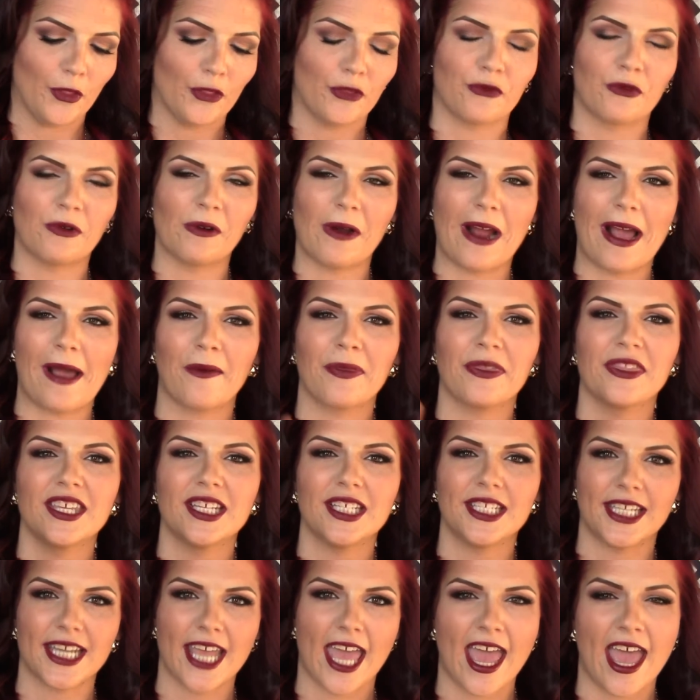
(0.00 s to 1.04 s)
Throughout the
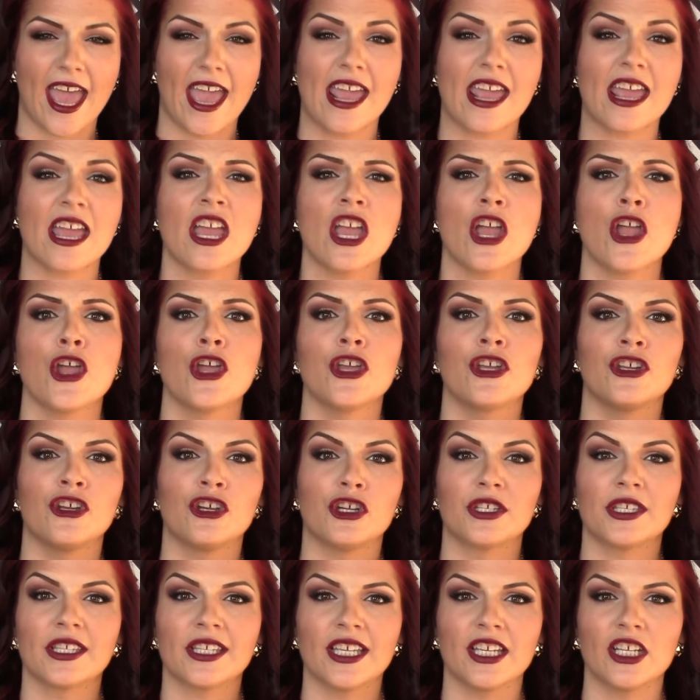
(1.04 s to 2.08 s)
day, your
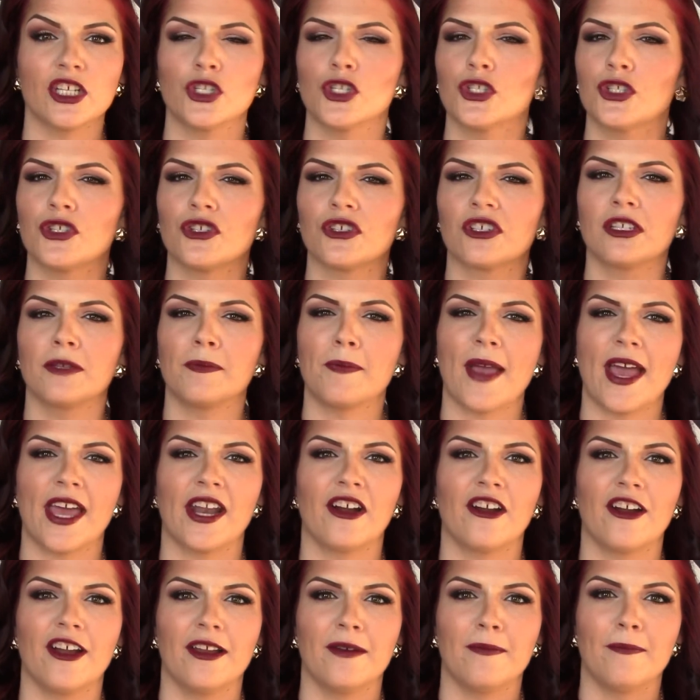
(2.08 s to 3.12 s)
skin just looks
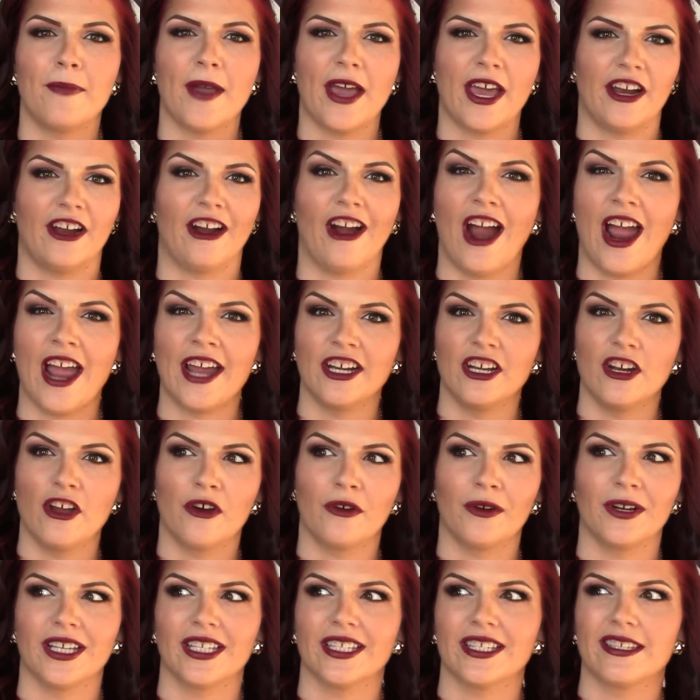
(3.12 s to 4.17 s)
better and better. I
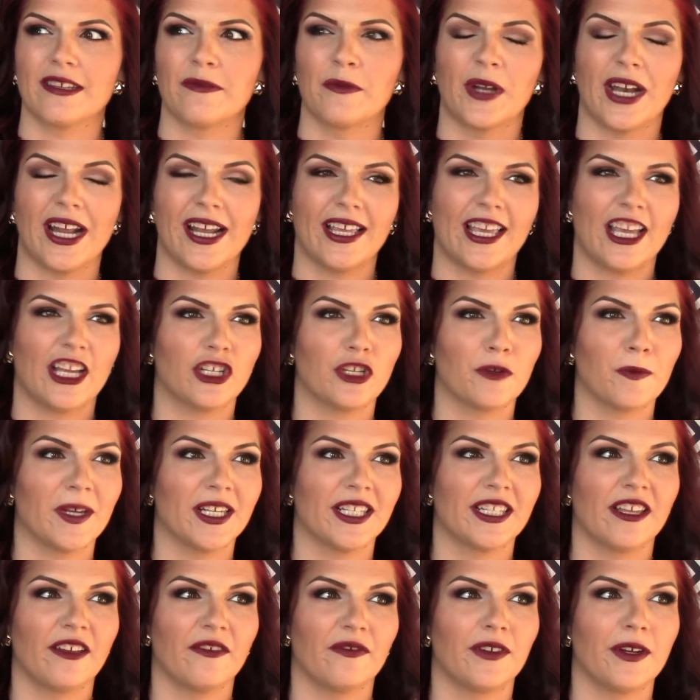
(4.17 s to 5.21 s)
notice when I catch
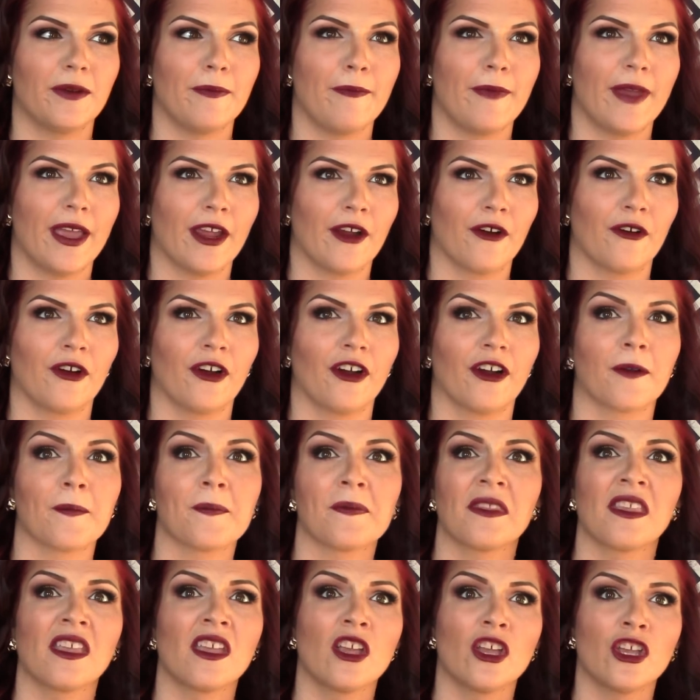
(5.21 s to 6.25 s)
myself in a mirror,
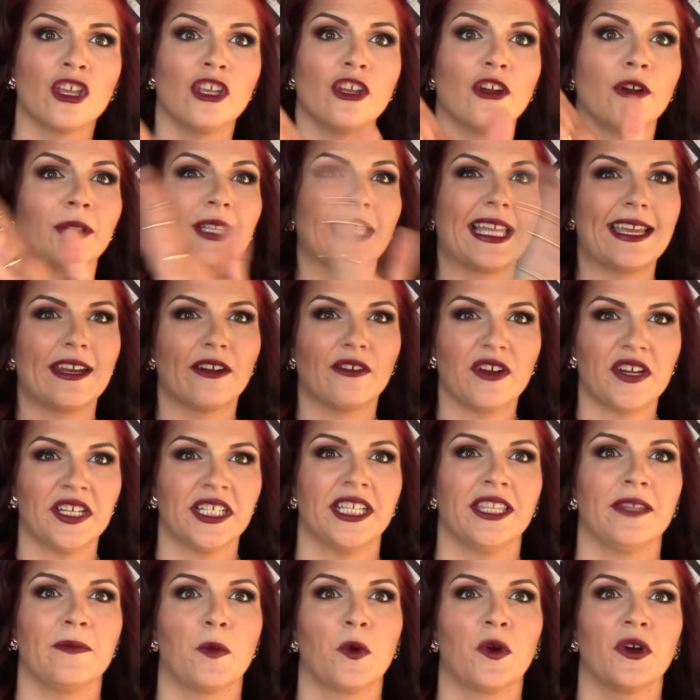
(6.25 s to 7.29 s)
you know, later on
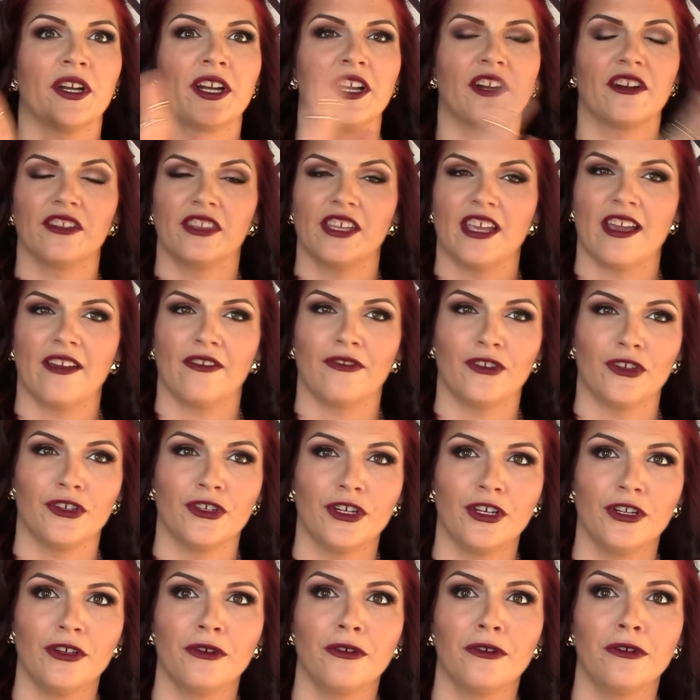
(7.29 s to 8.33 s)
in the morning or the
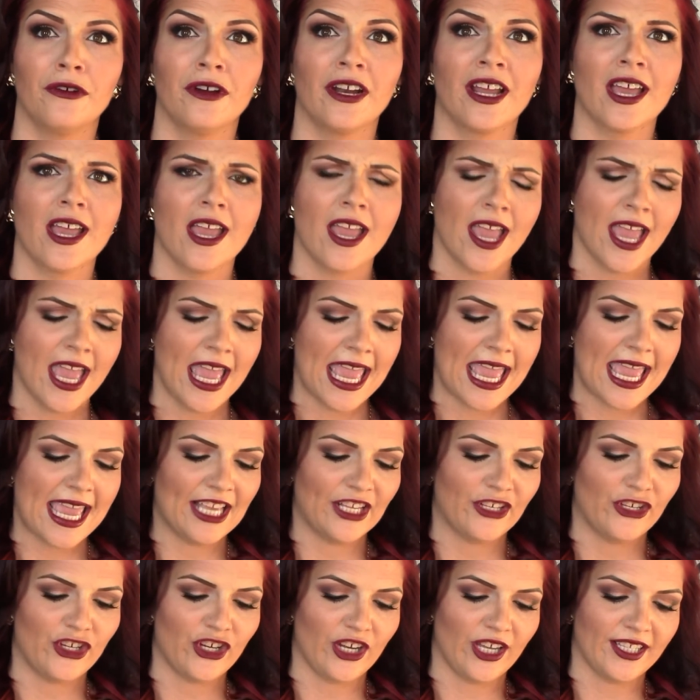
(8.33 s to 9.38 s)
afternoon,
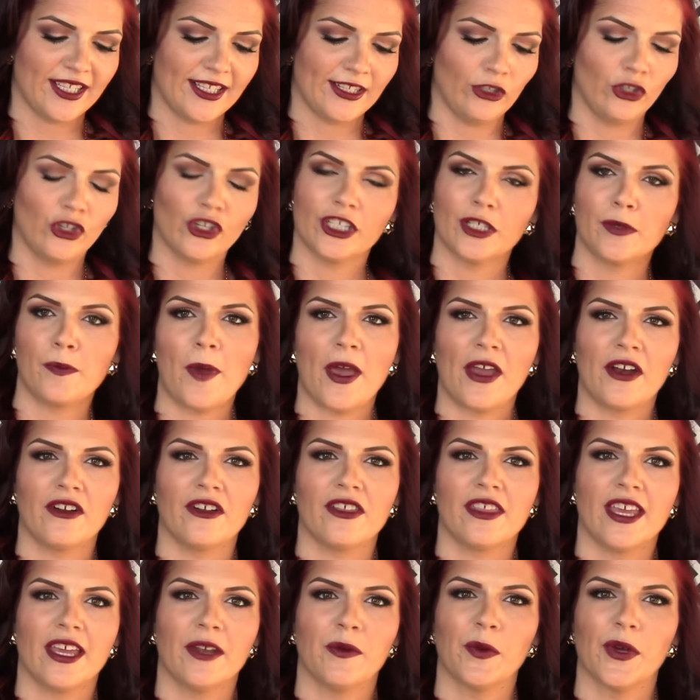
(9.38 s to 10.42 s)
it just looks better
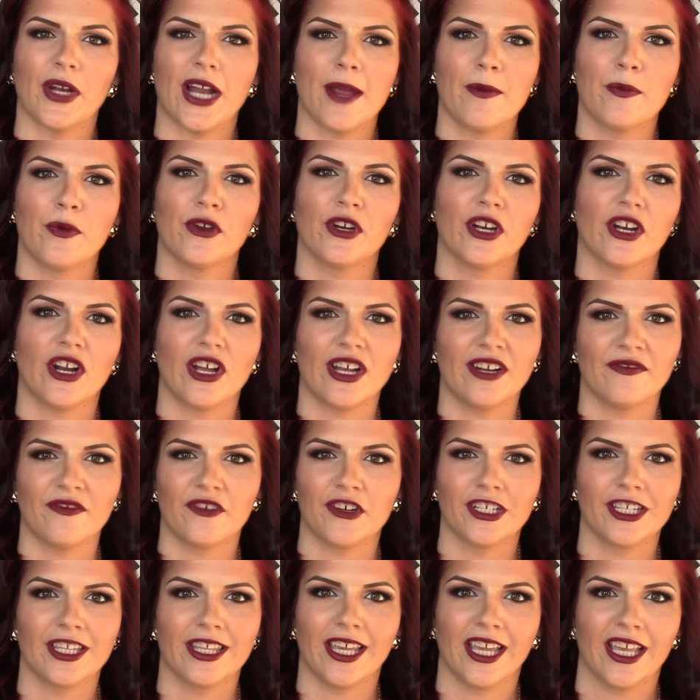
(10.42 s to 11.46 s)
than when I put it on
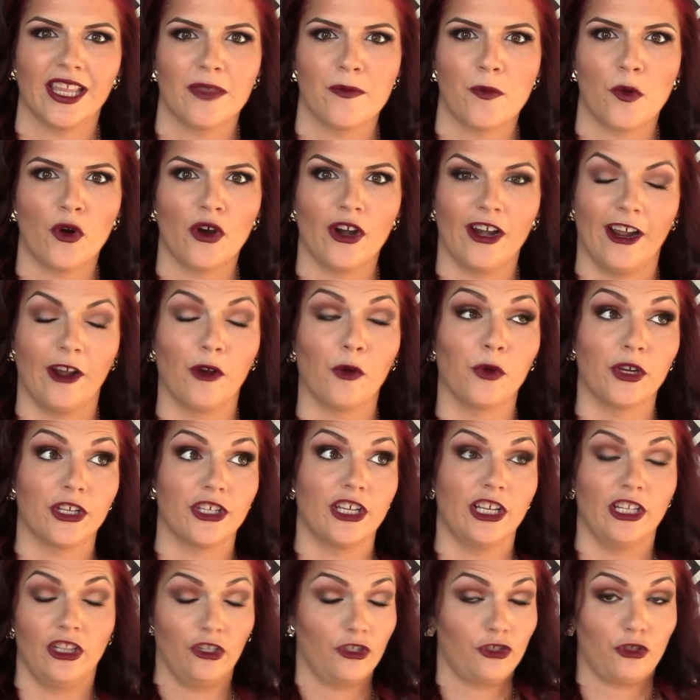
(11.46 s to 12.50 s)
first thing in the morning,
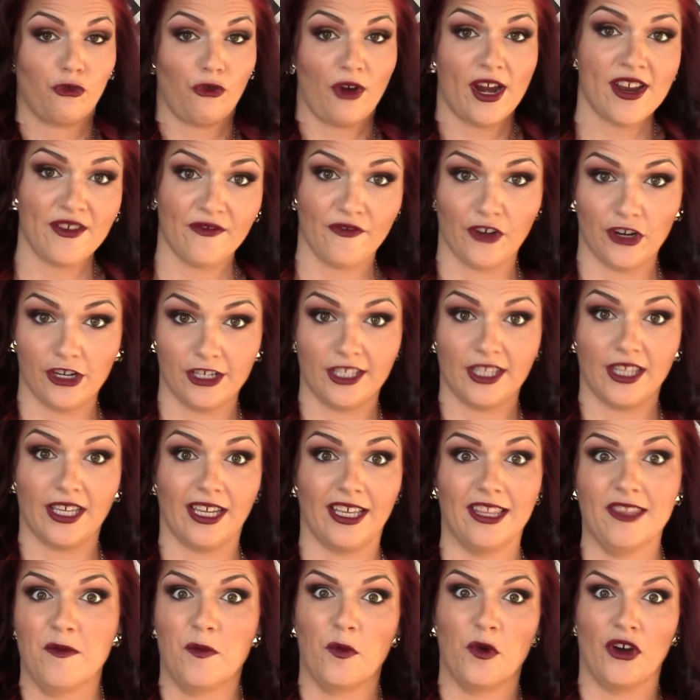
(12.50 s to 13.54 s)
which it looks great first thing
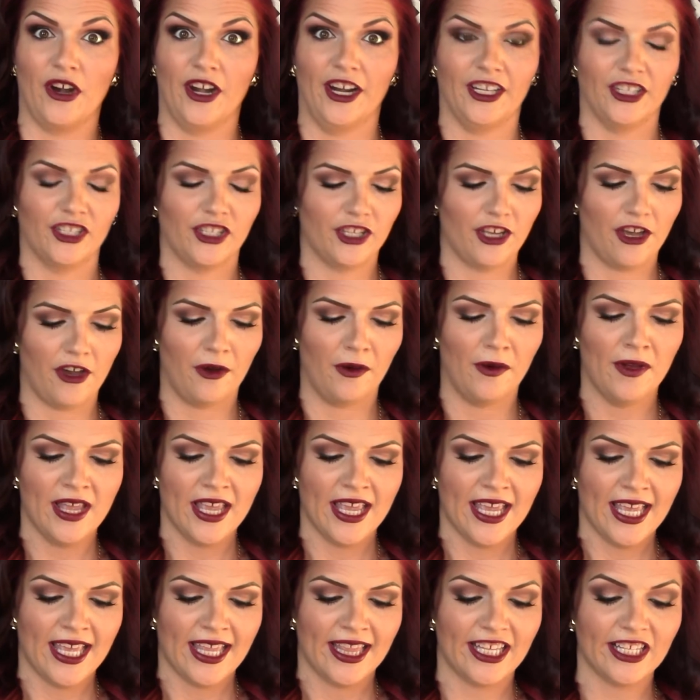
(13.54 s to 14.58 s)
in the morning. So
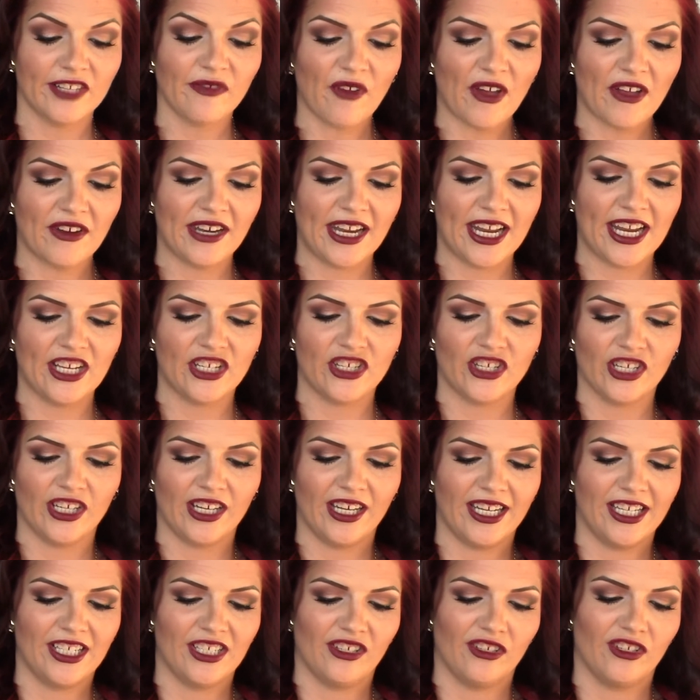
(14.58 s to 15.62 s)
this
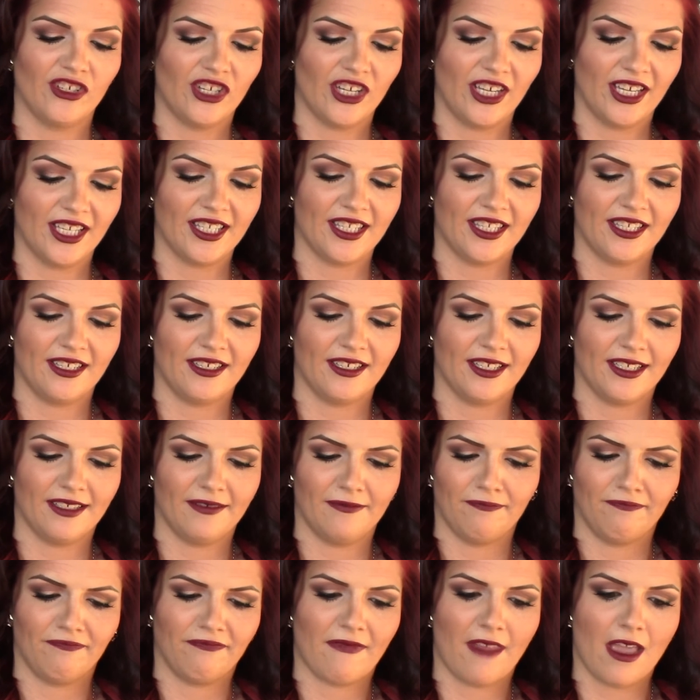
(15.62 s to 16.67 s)
foundation is just
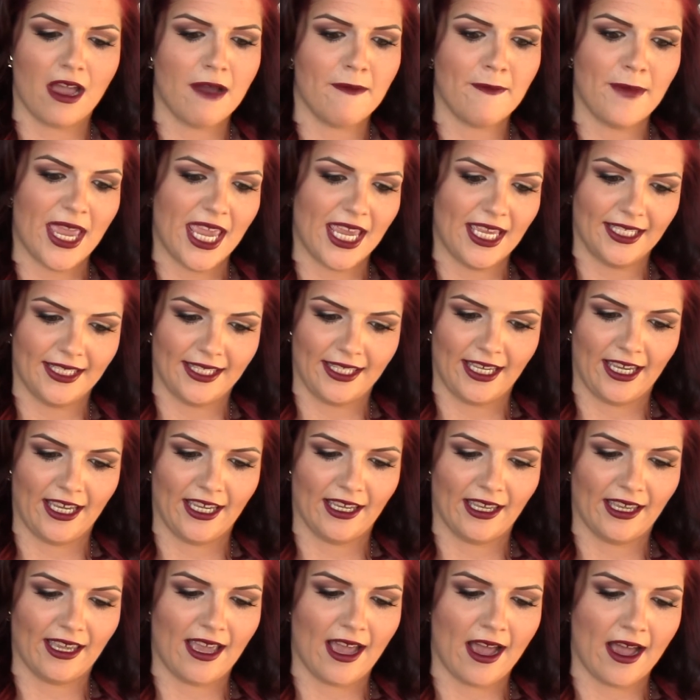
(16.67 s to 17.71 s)

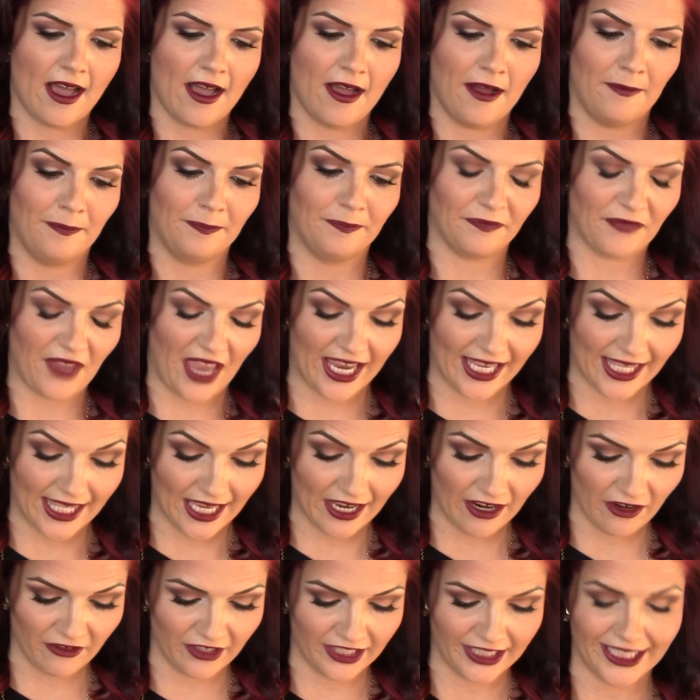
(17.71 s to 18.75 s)
amazing. I
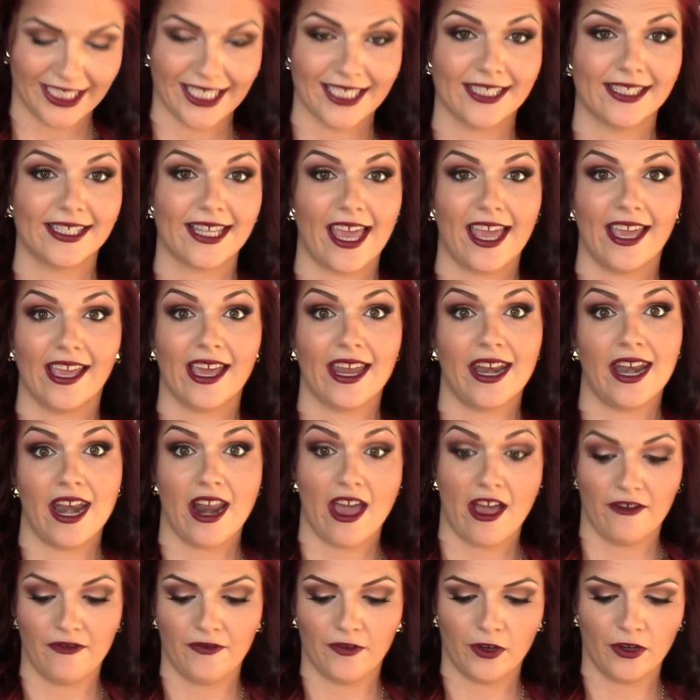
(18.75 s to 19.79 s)
can't really say
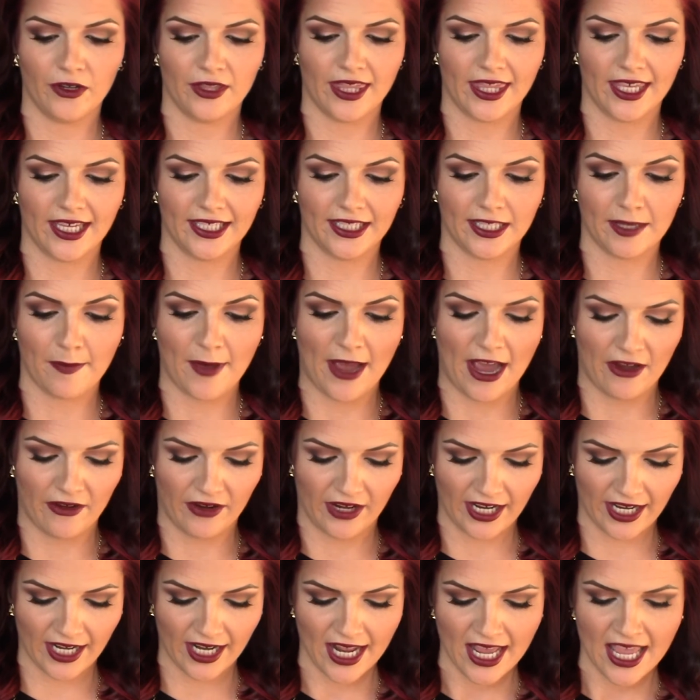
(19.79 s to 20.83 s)
enough good things about it.